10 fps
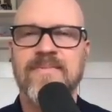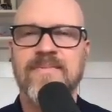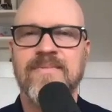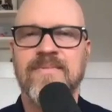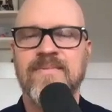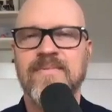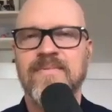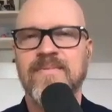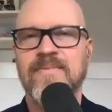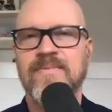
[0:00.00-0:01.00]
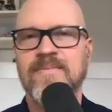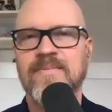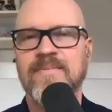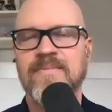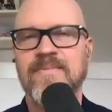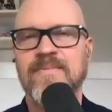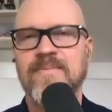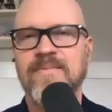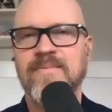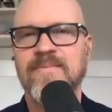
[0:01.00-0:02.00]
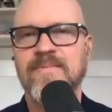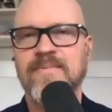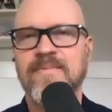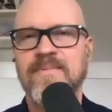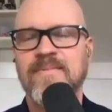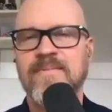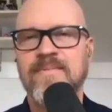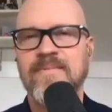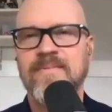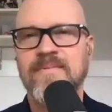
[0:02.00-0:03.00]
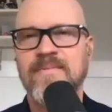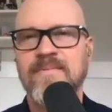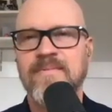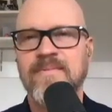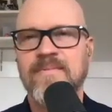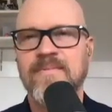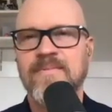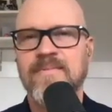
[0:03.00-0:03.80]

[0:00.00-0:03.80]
(not speaking)